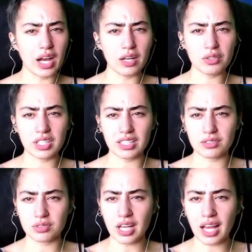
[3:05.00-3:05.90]
Nah, you can't
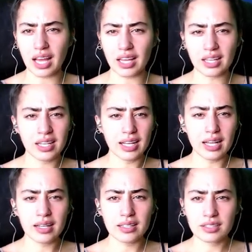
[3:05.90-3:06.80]
do that.
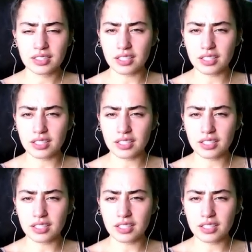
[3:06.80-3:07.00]
You